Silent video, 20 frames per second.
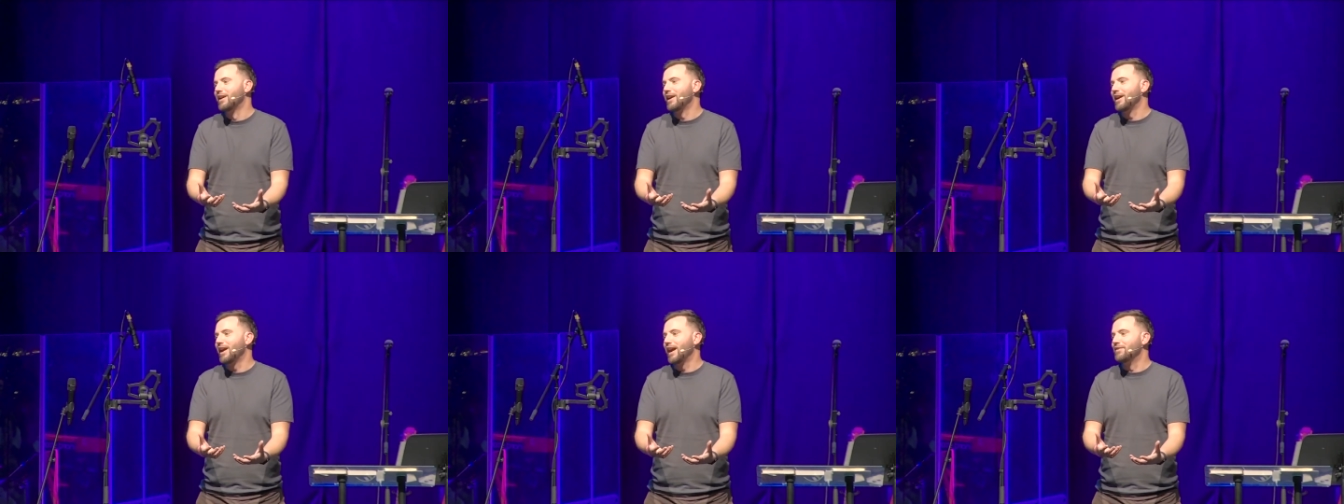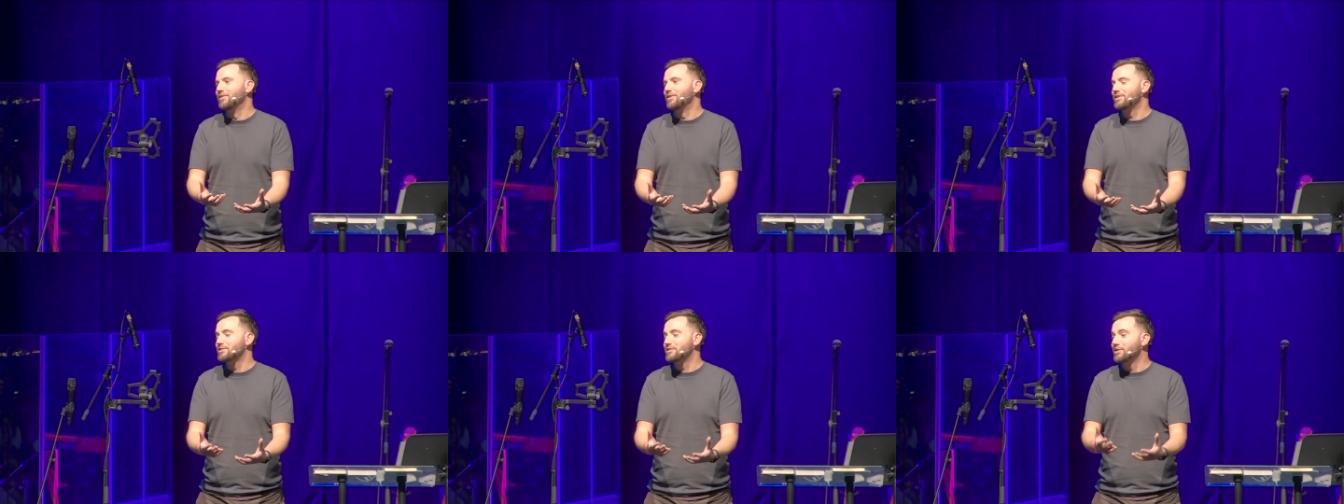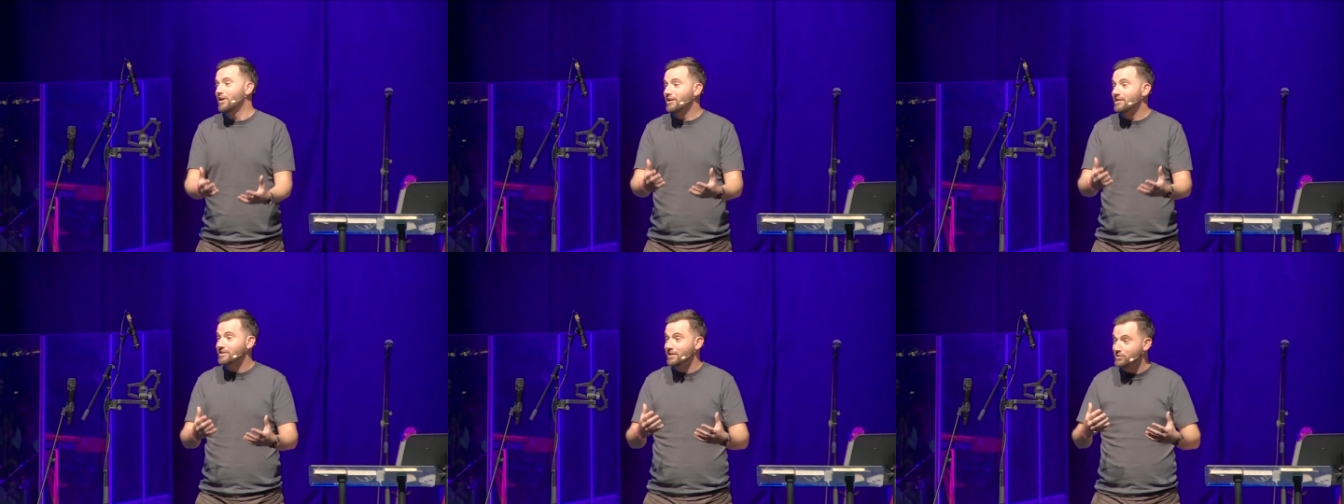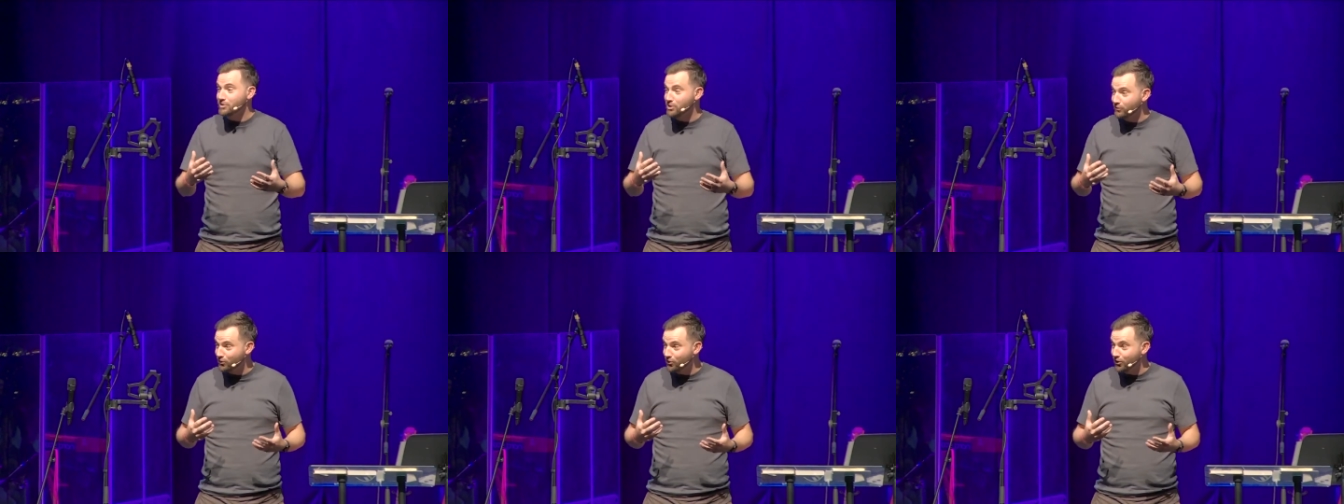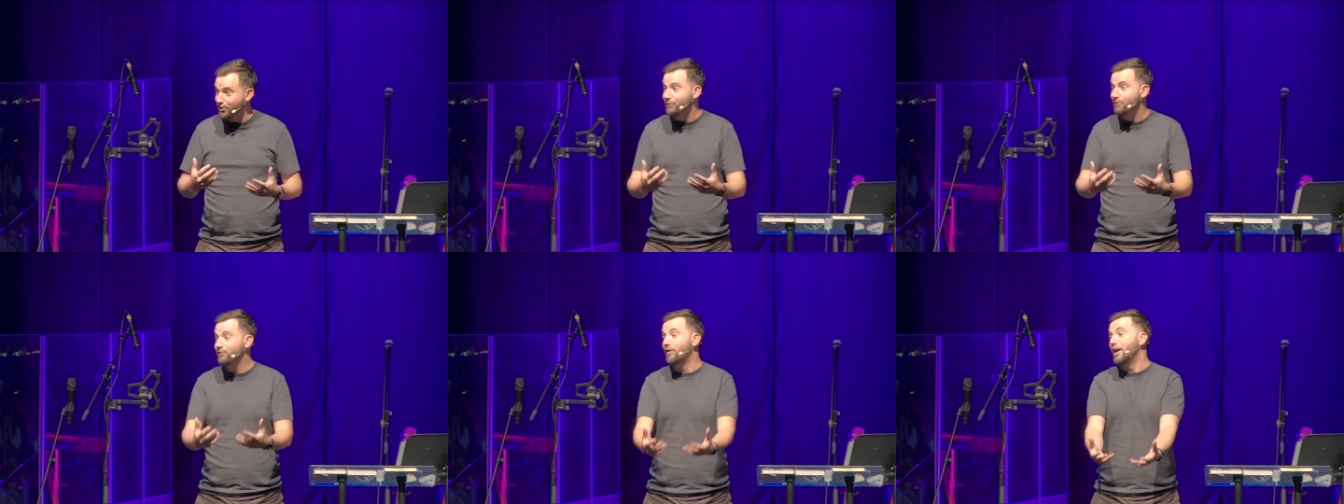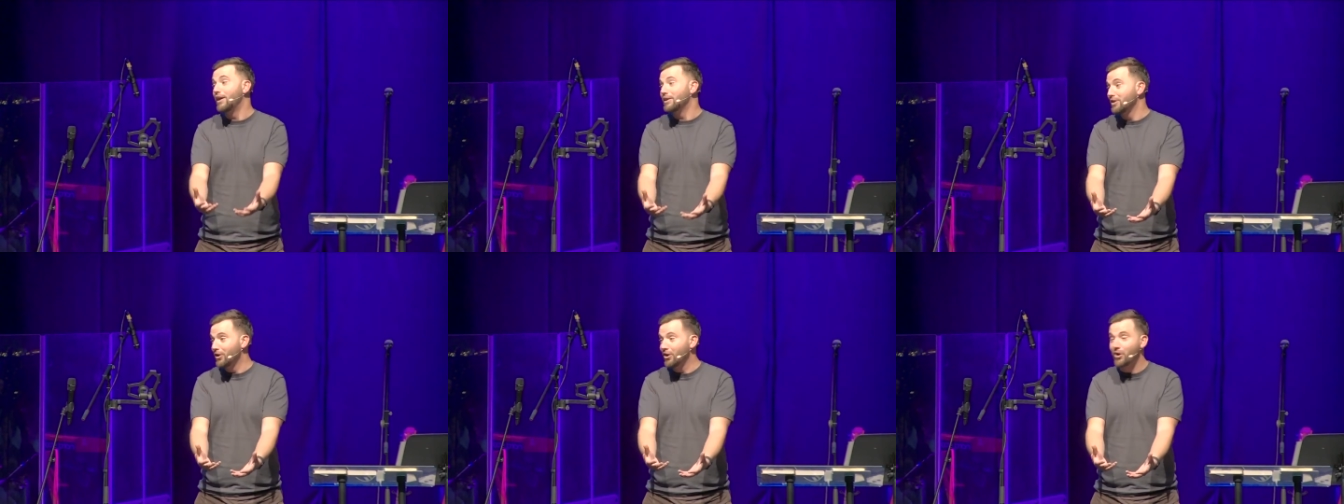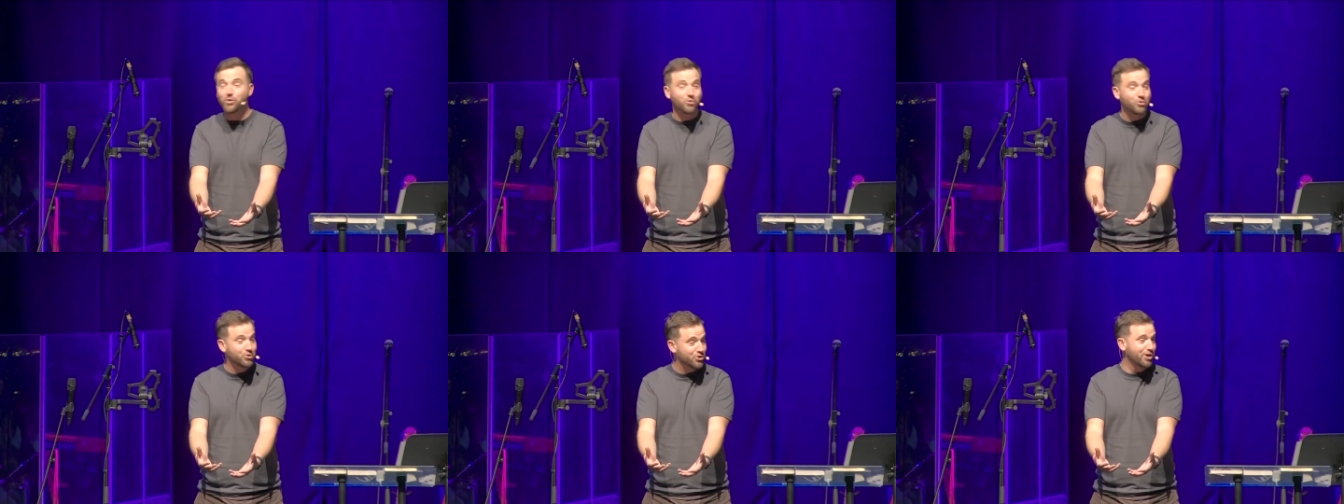And this guy said, You've got to find a
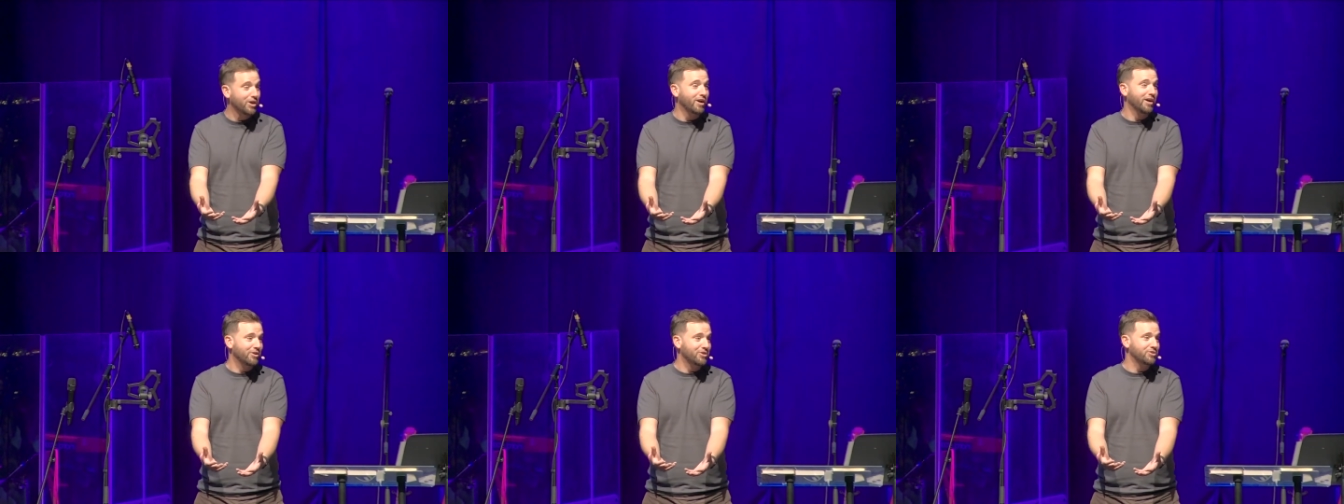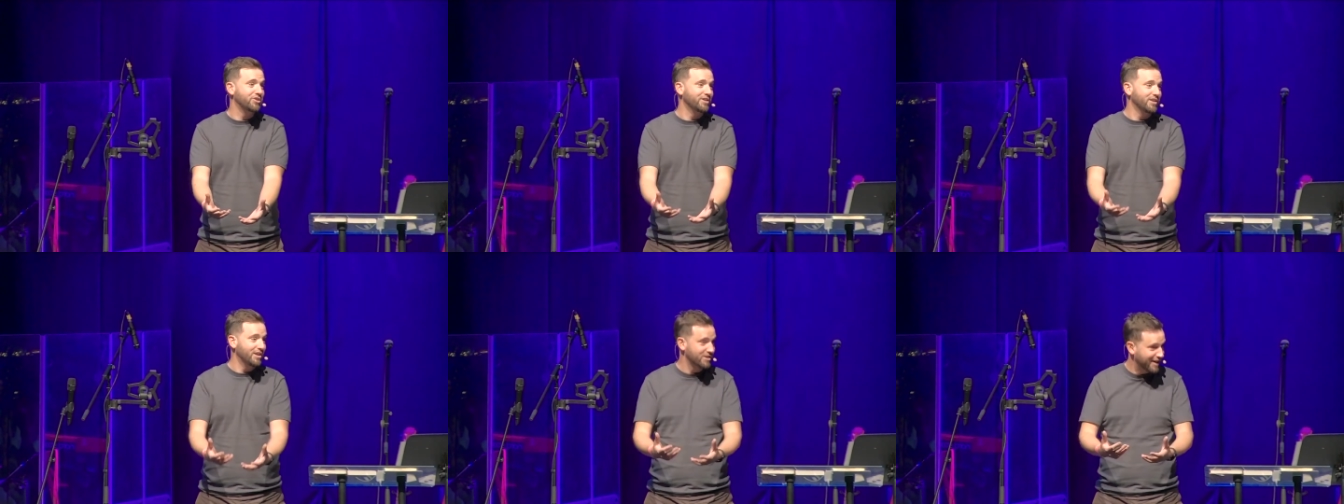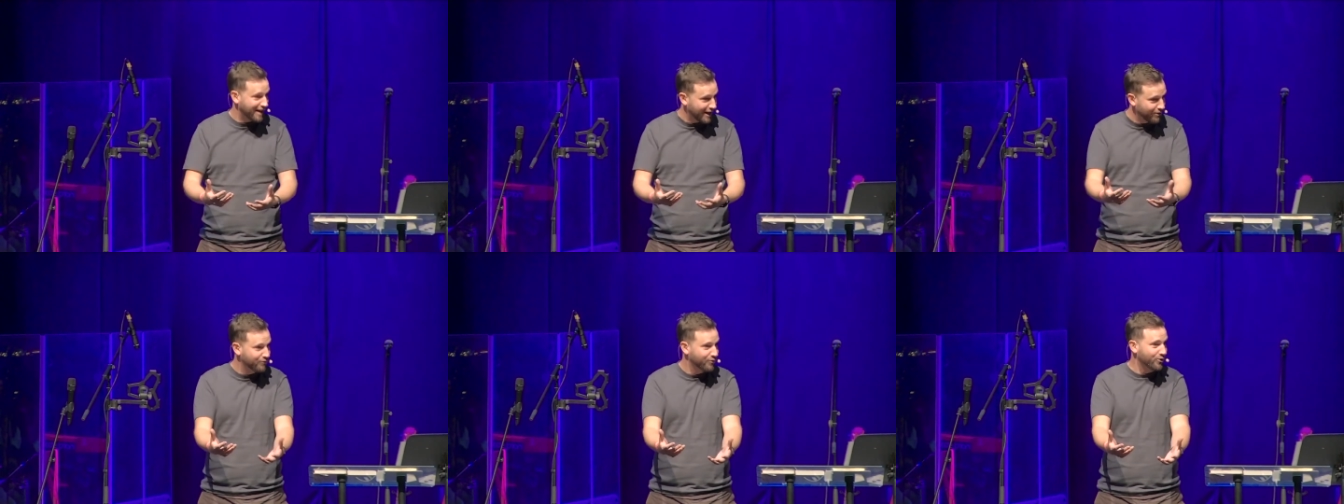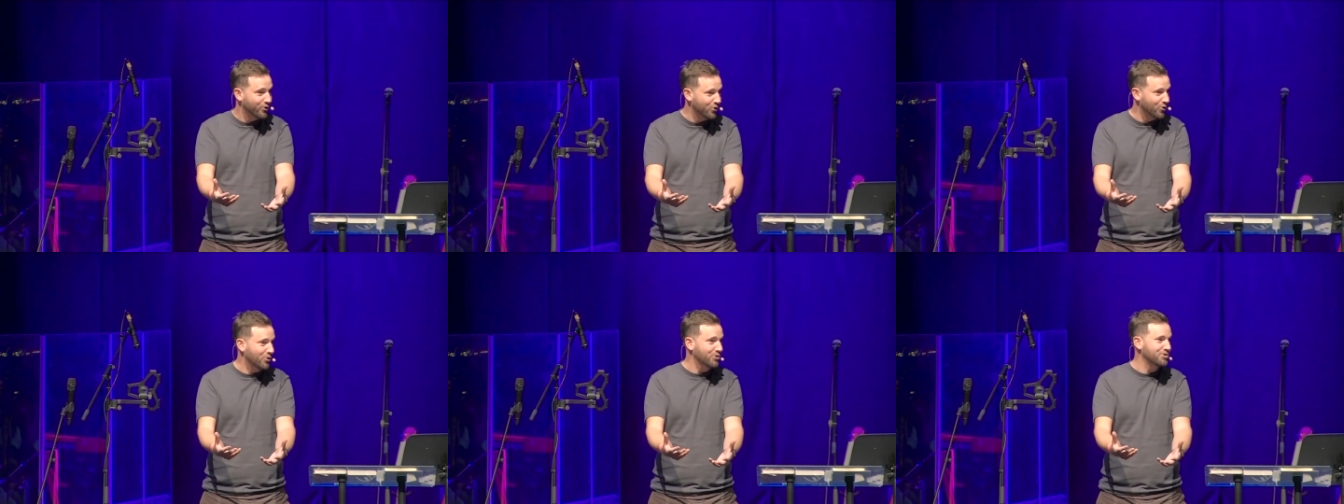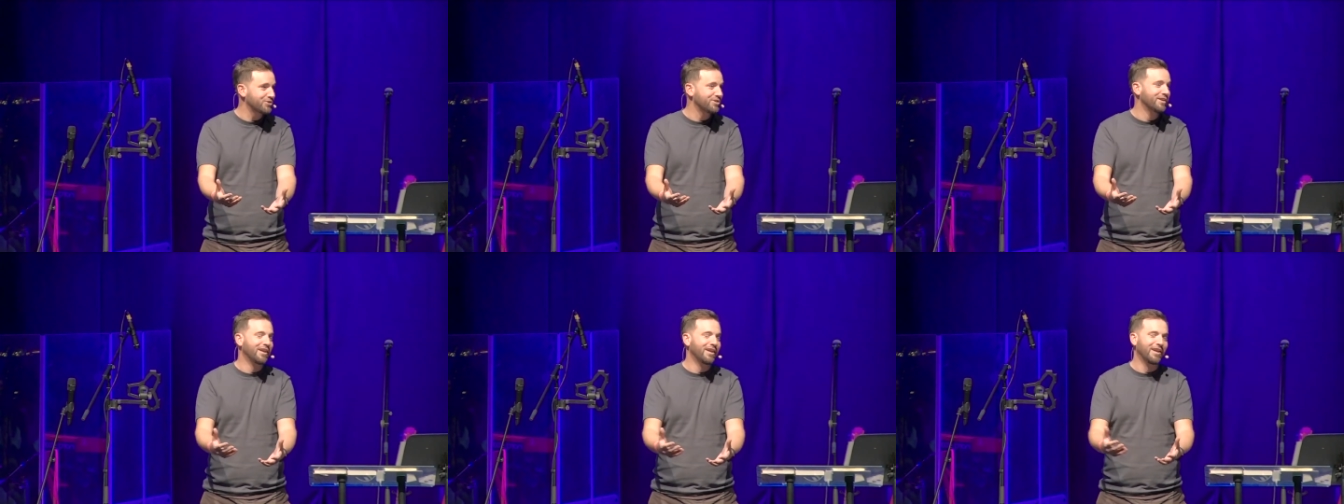local church that does an alpha course.